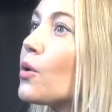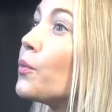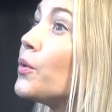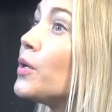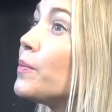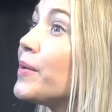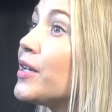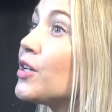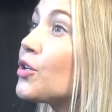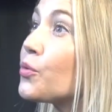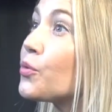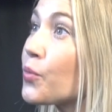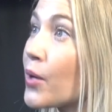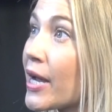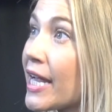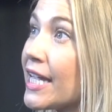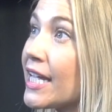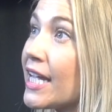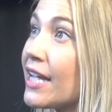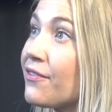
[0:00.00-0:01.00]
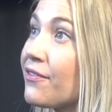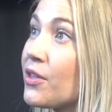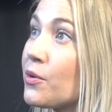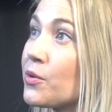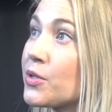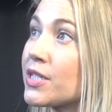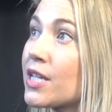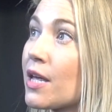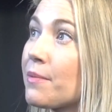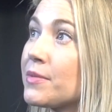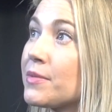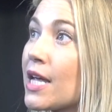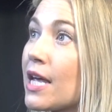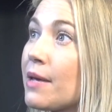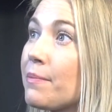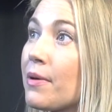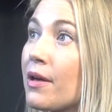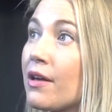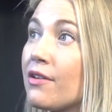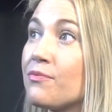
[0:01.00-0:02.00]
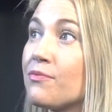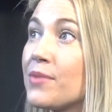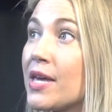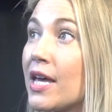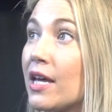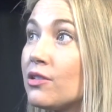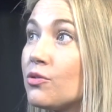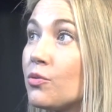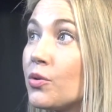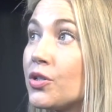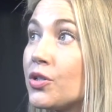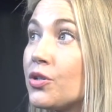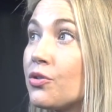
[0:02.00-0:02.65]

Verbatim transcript: Wouldn't it be great if there was some type of manual